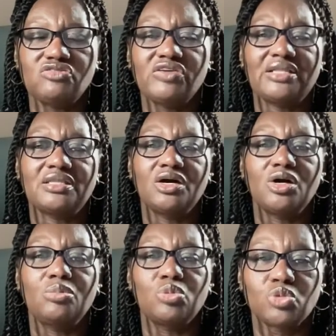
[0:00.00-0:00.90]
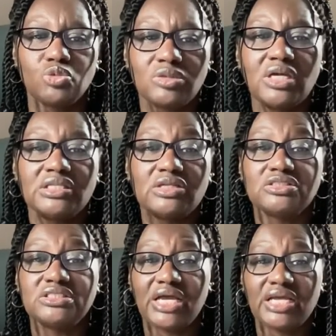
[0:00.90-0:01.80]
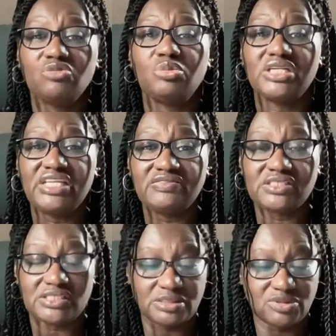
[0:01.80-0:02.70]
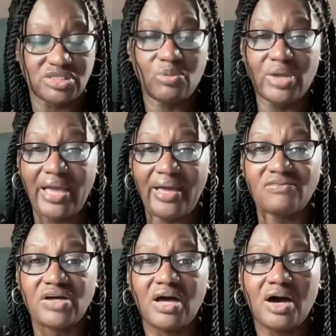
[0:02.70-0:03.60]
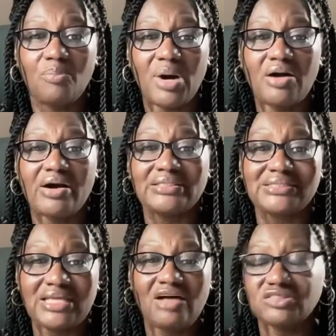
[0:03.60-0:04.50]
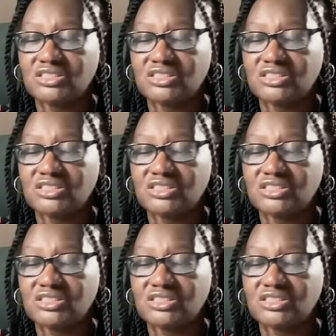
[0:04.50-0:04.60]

We've got to uproot those negative belief systems that we have about ourselves.